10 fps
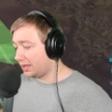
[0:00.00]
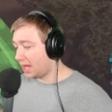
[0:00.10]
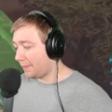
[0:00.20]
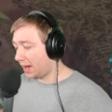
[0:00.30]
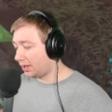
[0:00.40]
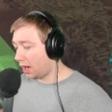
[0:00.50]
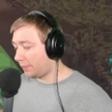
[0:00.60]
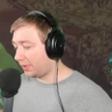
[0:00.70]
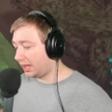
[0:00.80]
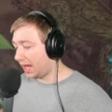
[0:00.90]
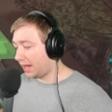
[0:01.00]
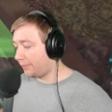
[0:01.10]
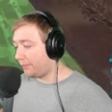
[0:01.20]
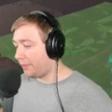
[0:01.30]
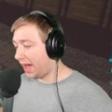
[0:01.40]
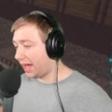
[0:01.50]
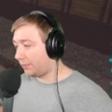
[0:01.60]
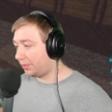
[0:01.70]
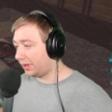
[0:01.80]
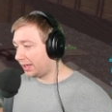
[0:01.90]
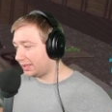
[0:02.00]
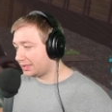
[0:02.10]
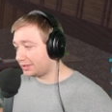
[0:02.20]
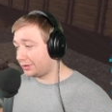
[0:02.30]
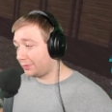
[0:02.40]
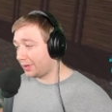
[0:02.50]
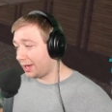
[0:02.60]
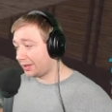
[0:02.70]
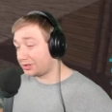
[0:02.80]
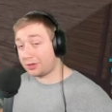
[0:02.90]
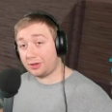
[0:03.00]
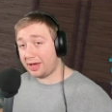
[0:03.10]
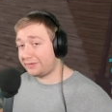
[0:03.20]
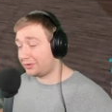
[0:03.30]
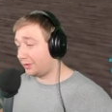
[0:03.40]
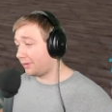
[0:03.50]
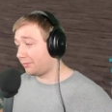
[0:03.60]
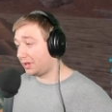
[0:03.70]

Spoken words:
that might not be a bad place to start live streaming.